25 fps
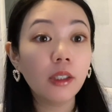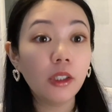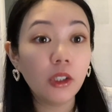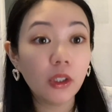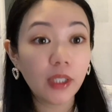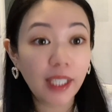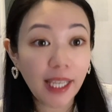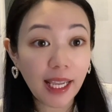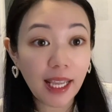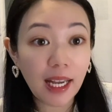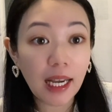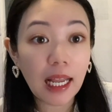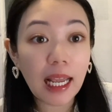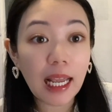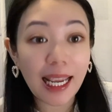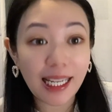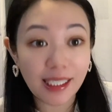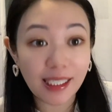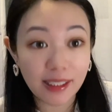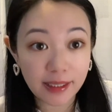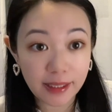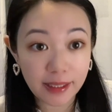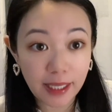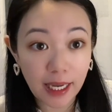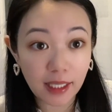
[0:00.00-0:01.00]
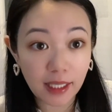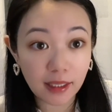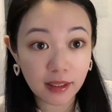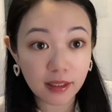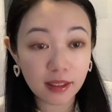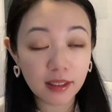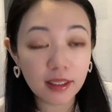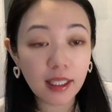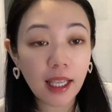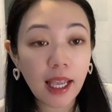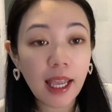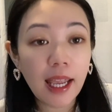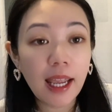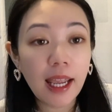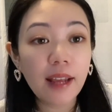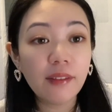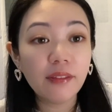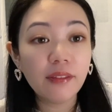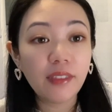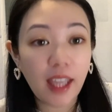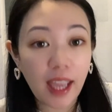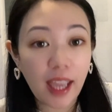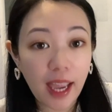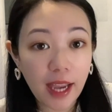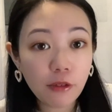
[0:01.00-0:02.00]
You get a 6.
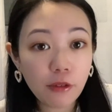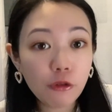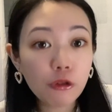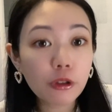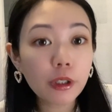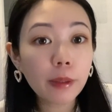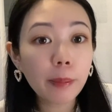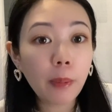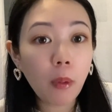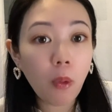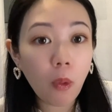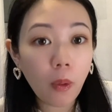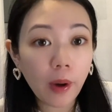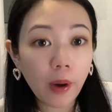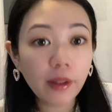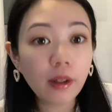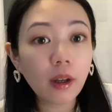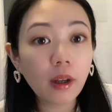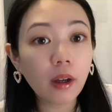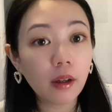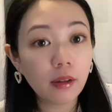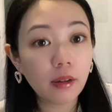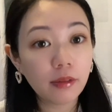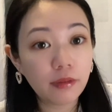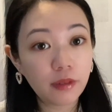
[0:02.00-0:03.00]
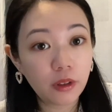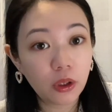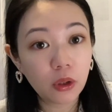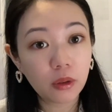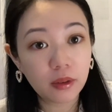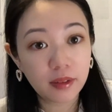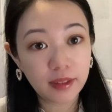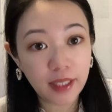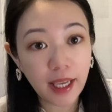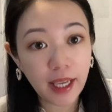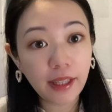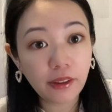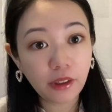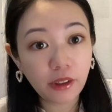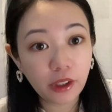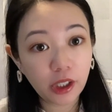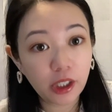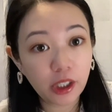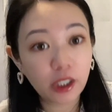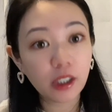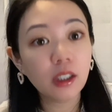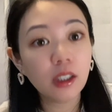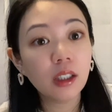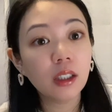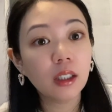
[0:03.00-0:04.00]
The entry point of your
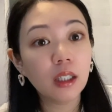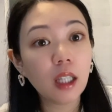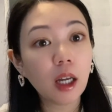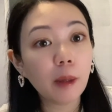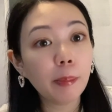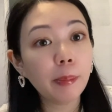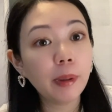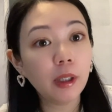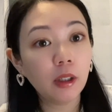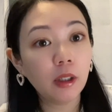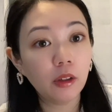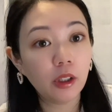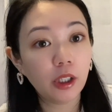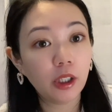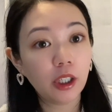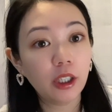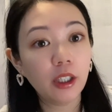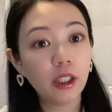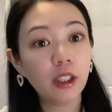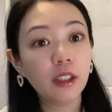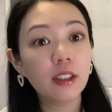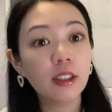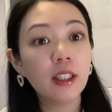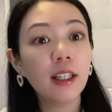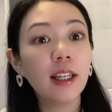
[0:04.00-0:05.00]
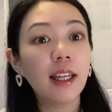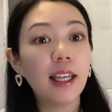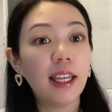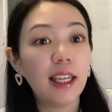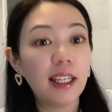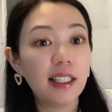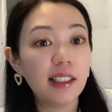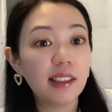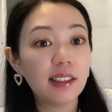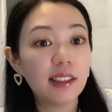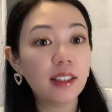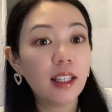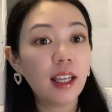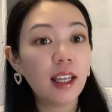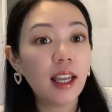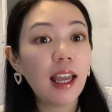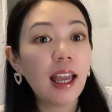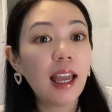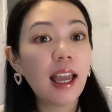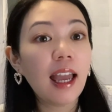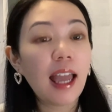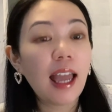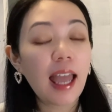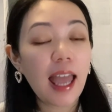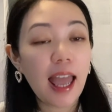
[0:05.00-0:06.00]
10-year luck pillar is
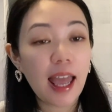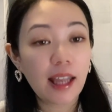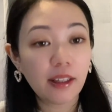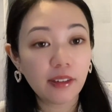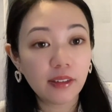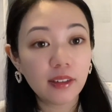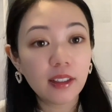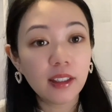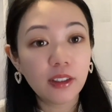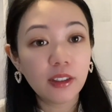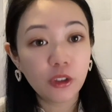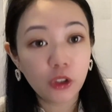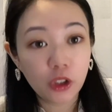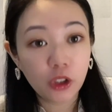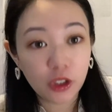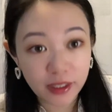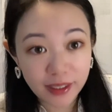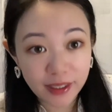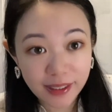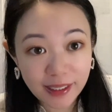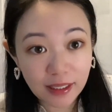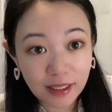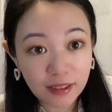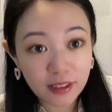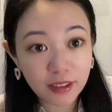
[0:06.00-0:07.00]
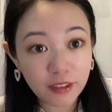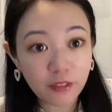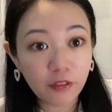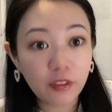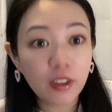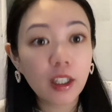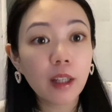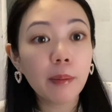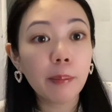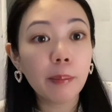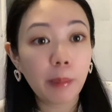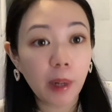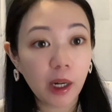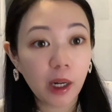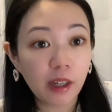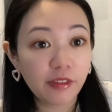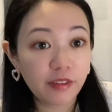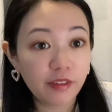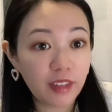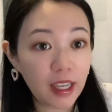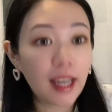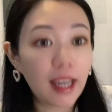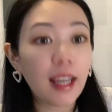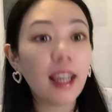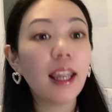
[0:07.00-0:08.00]
at your 6th
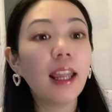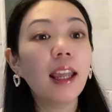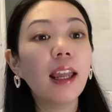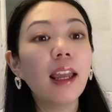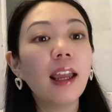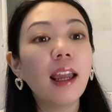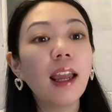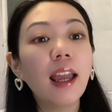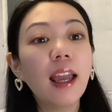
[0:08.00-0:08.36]
birthday.